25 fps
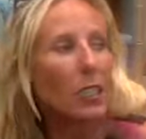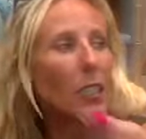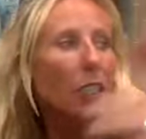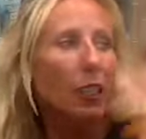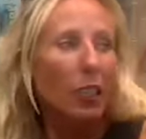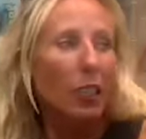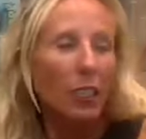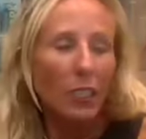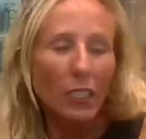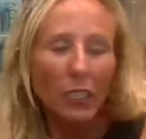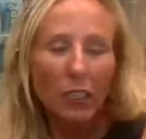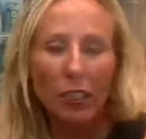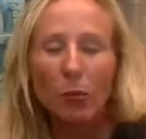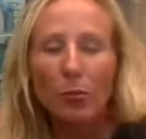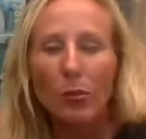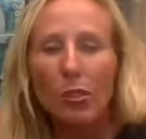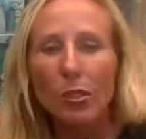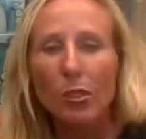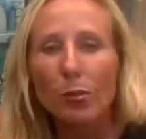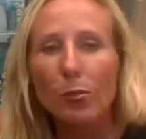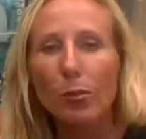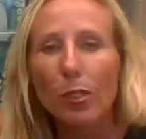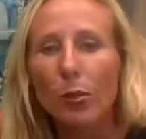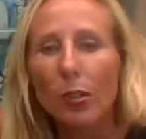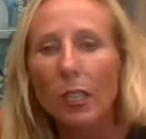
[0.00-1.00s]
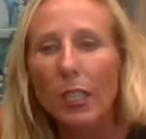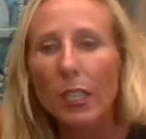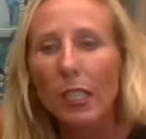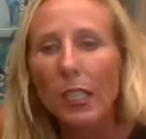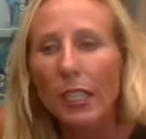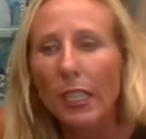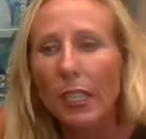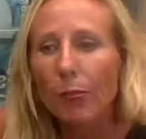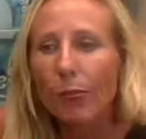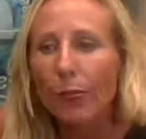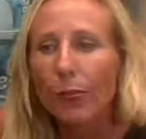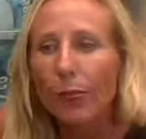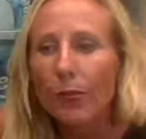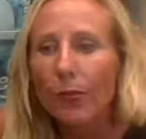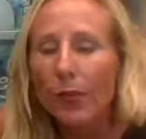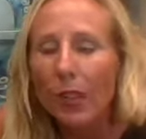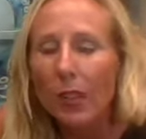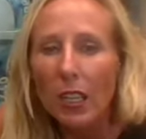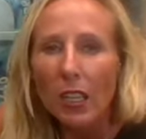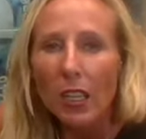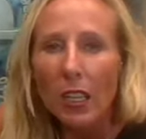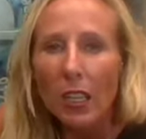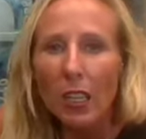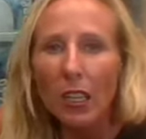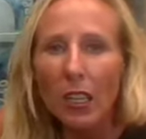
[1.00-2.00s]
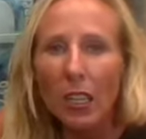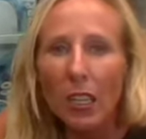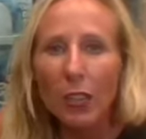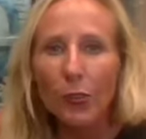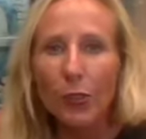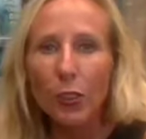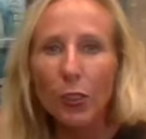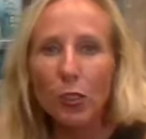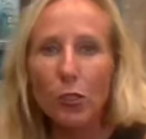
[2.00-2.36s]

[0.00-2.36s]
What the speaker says: here comes the blower again. If your